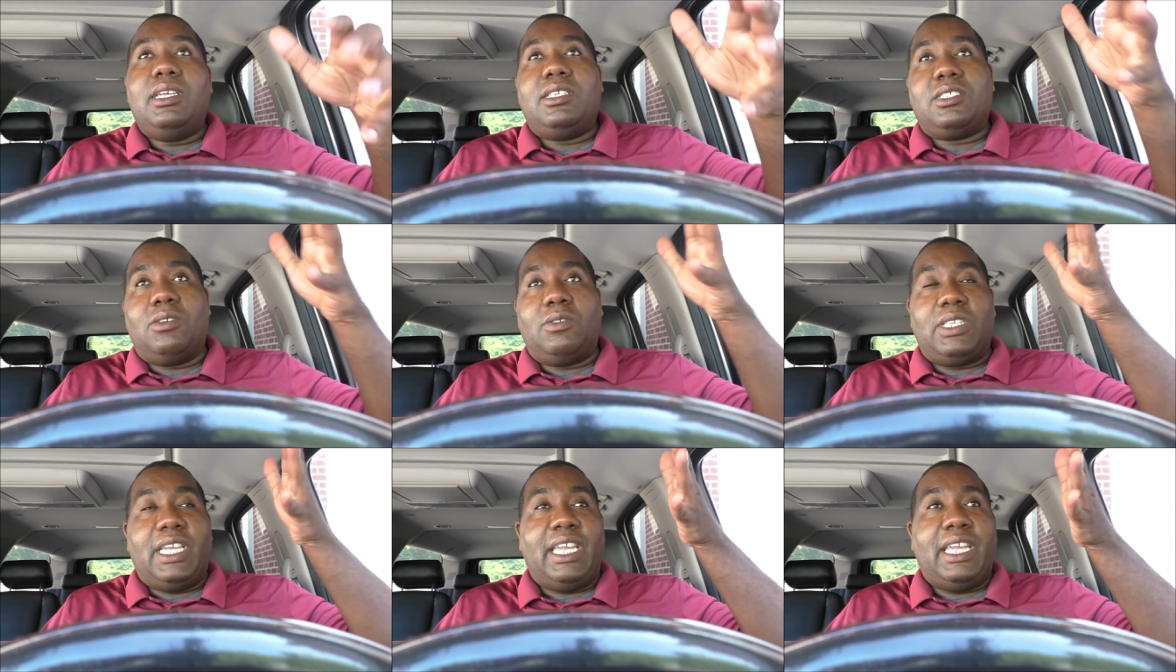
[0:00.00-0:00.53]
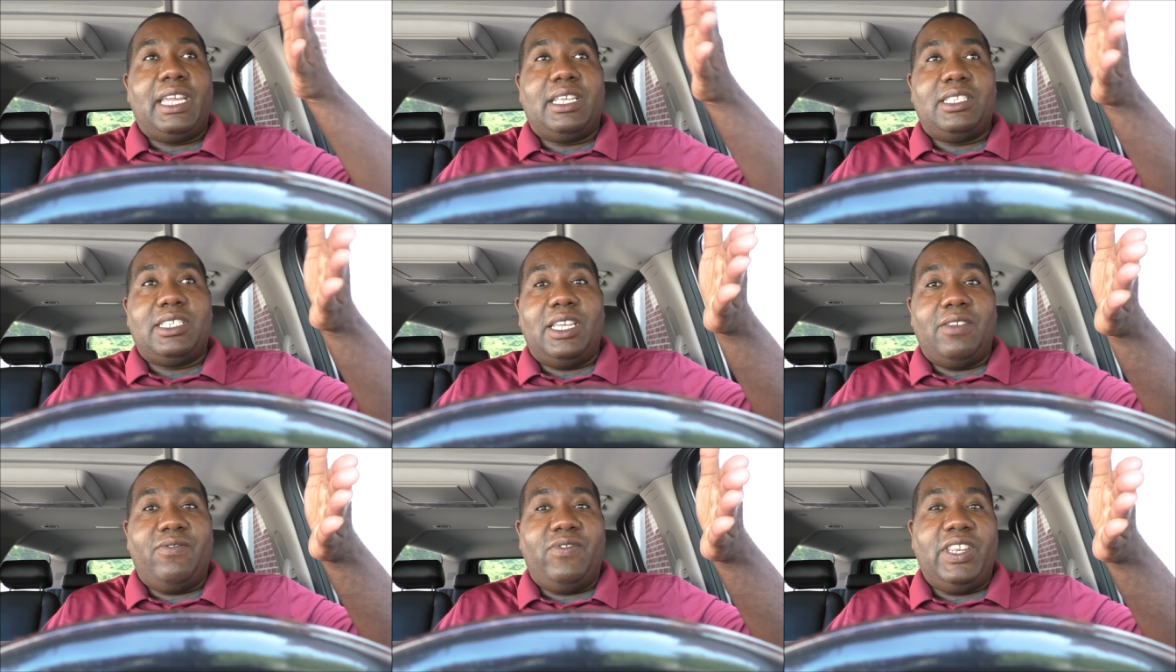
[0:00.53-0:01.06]
So they
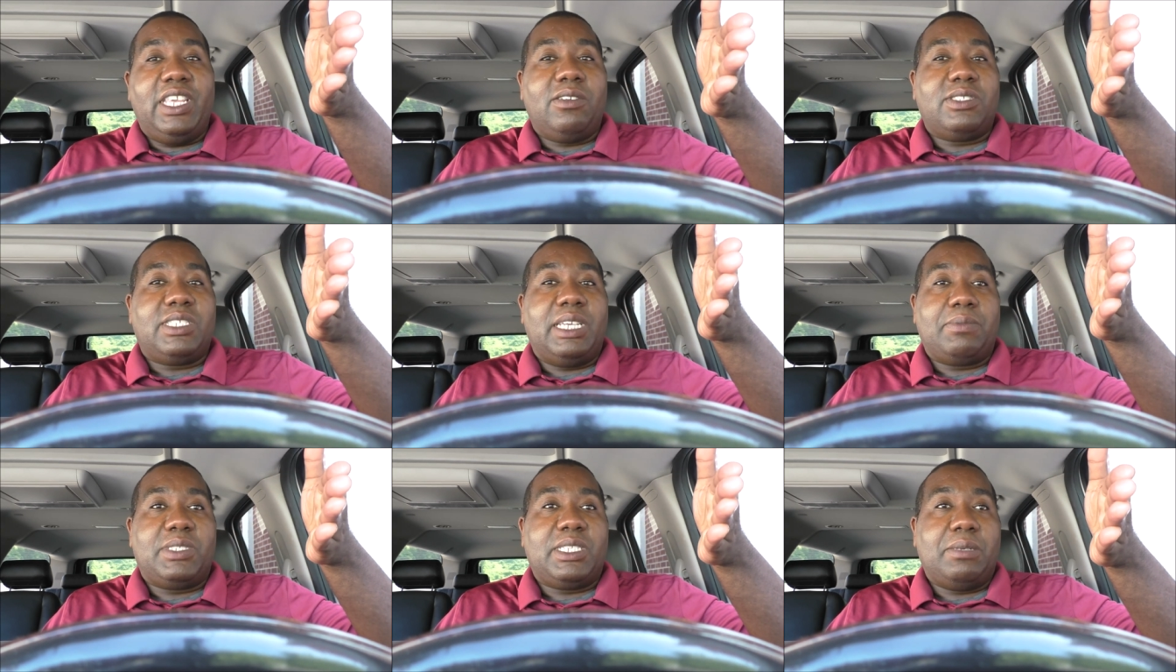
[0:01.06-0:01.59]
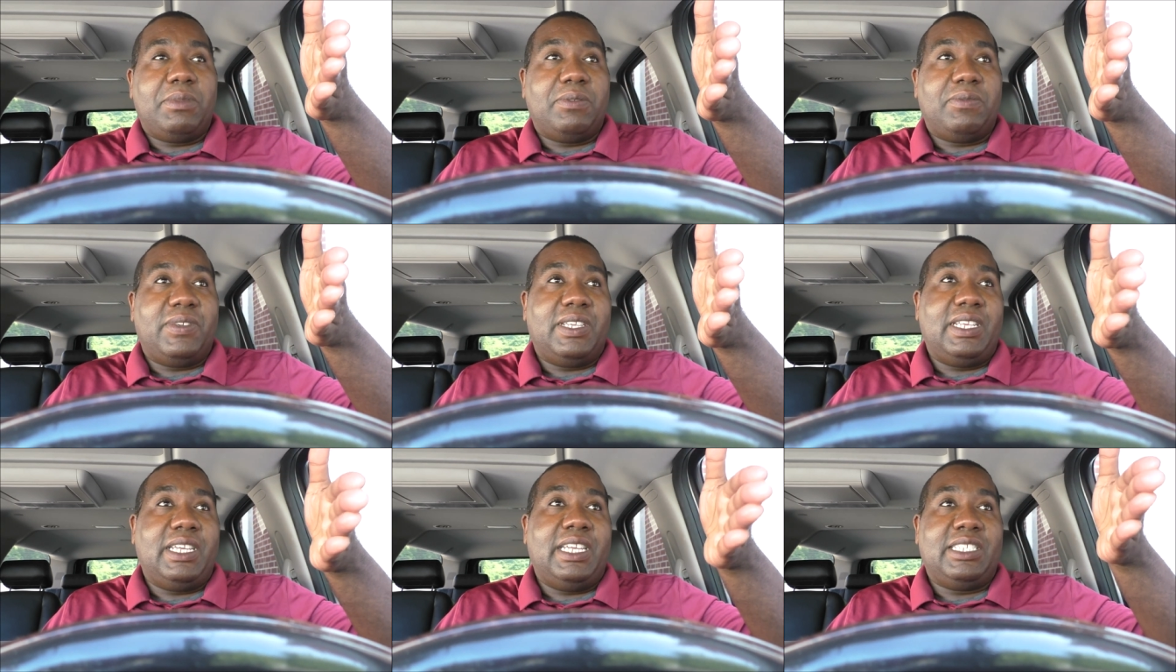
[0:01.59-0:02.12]
they videotaped some of
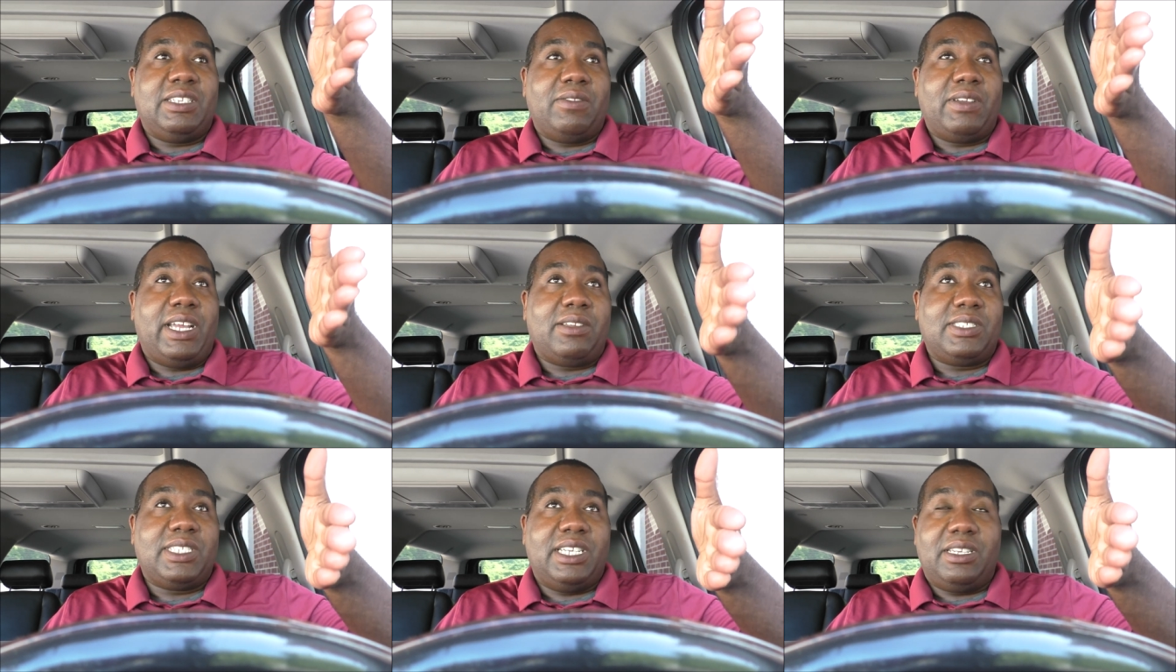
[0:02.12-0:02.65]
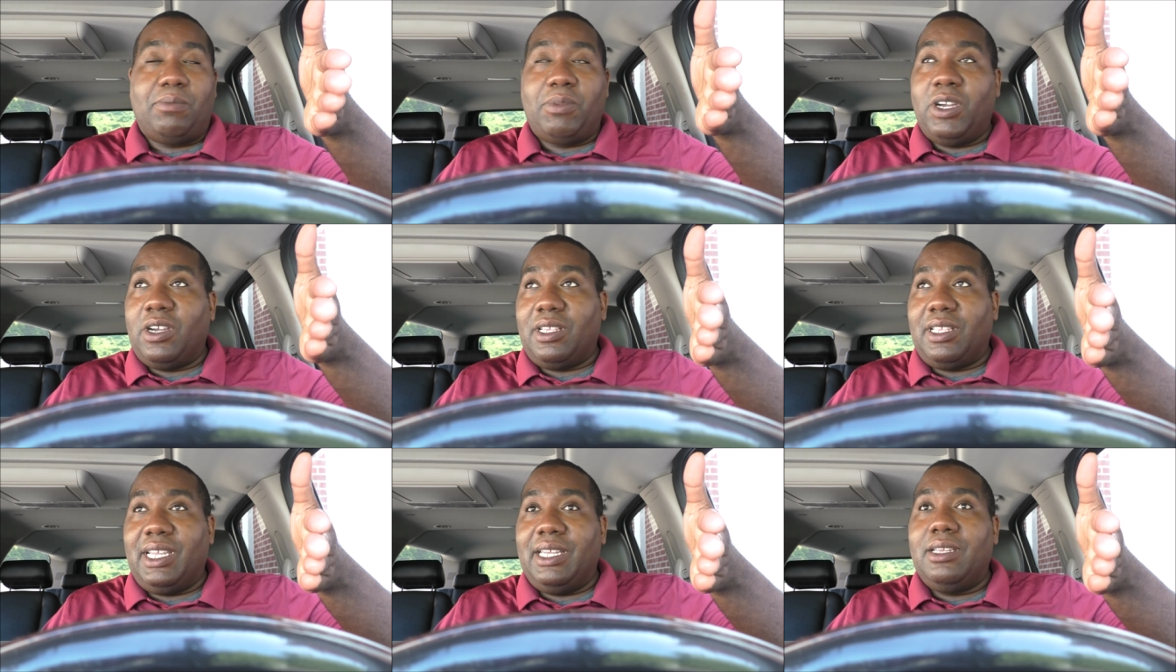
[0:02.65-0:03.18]
it as they are outside in the
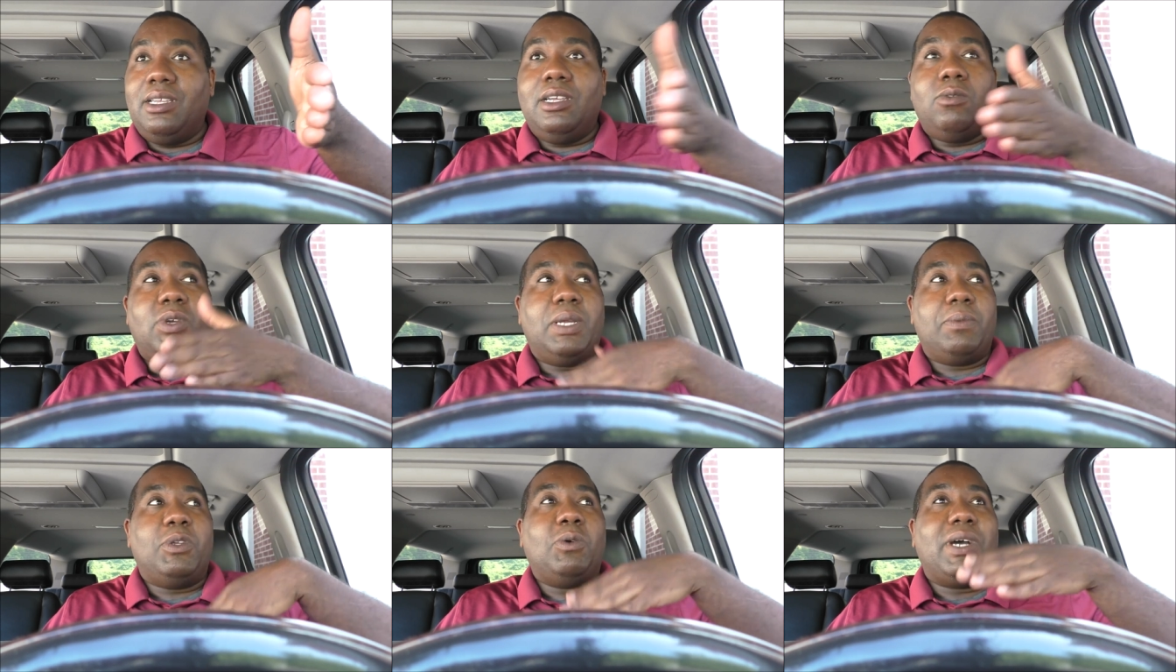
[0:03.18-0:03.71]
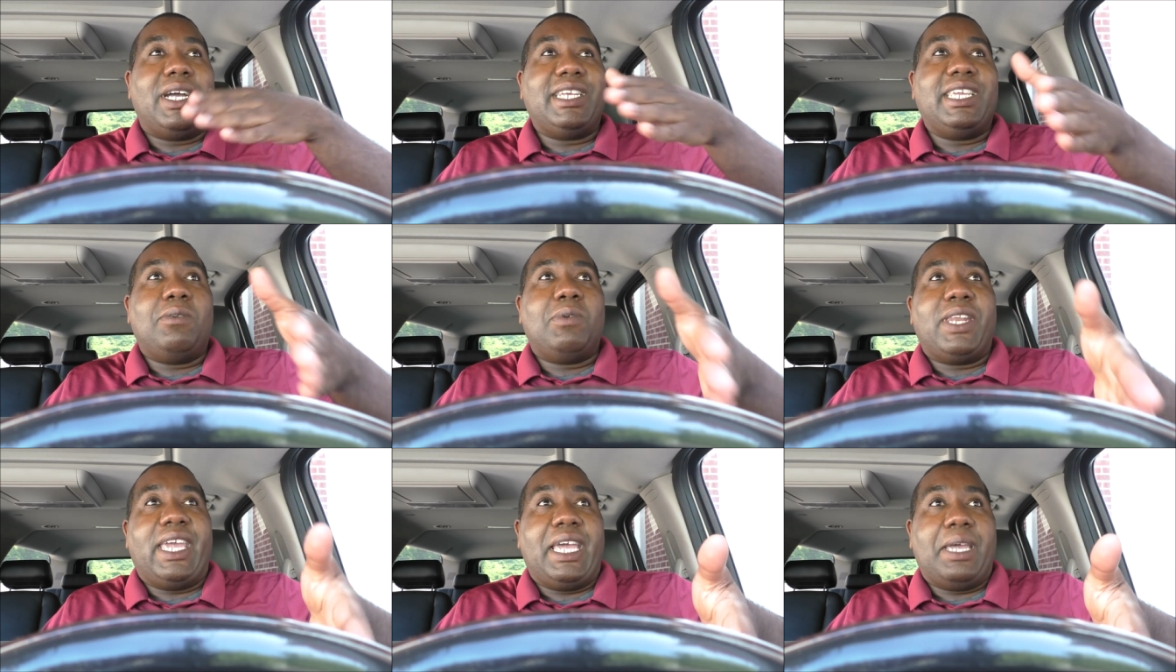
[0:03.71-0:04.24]
parking lot. We have no
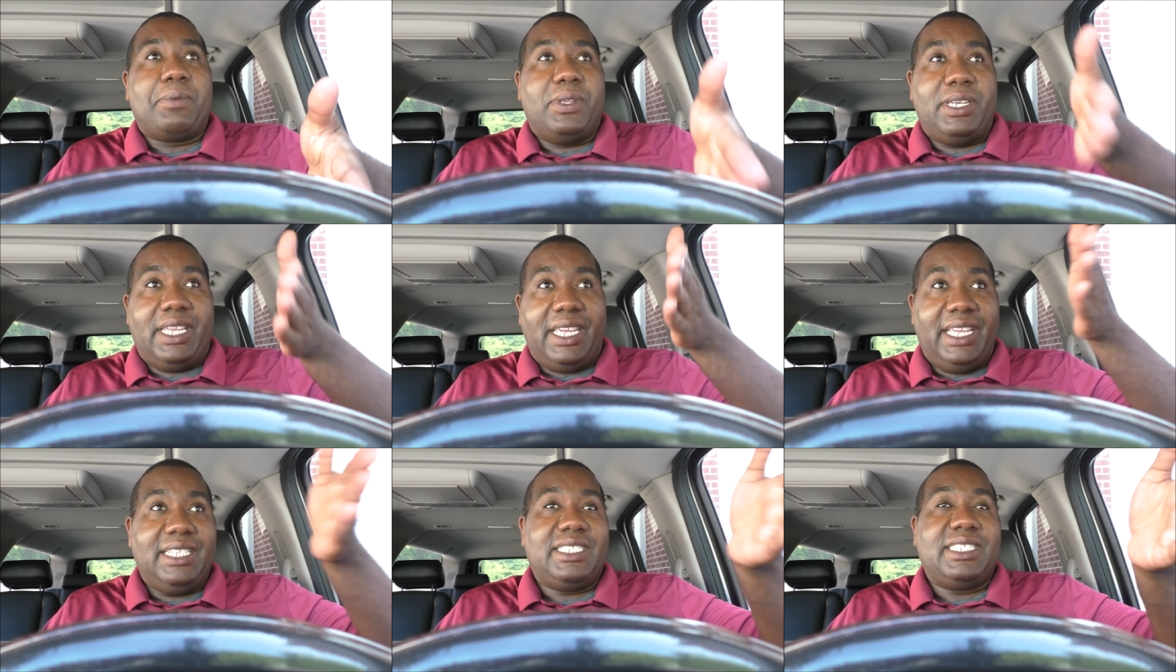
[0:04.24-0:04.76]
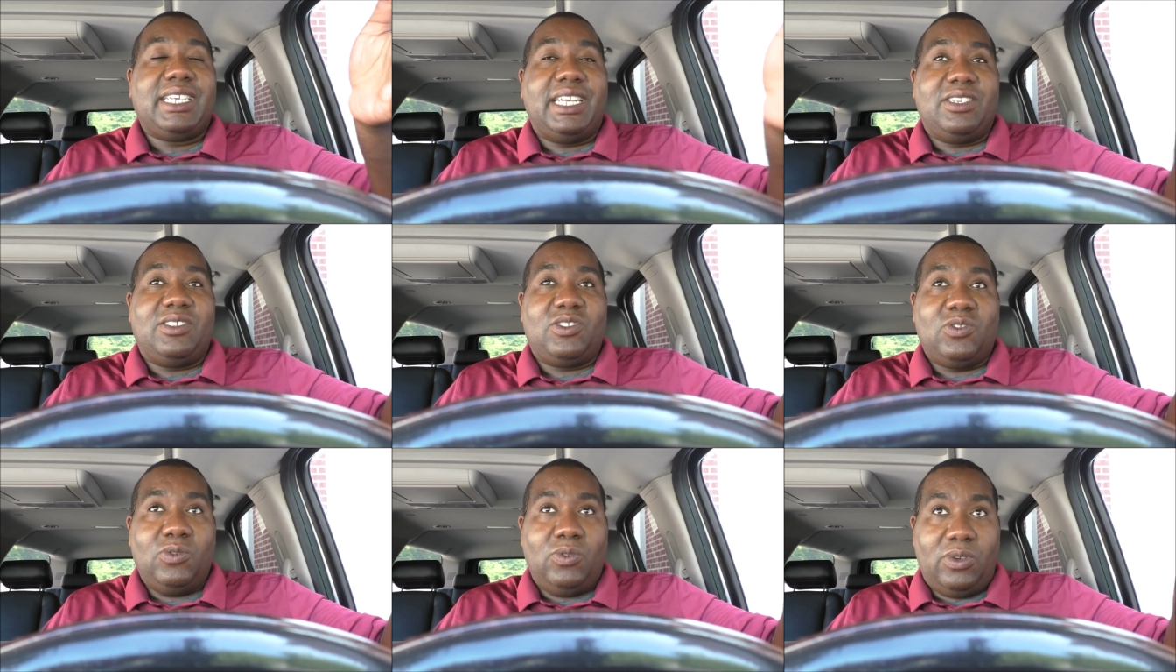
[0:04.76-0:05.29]
idea what happened inside
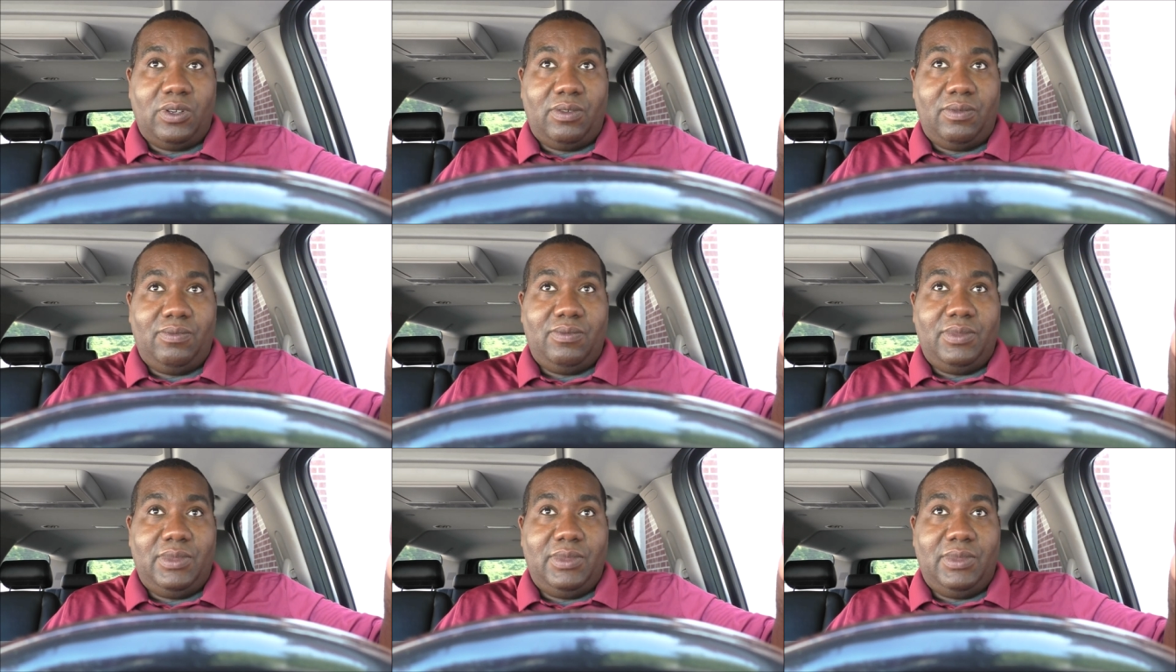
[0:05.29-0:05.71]
the store.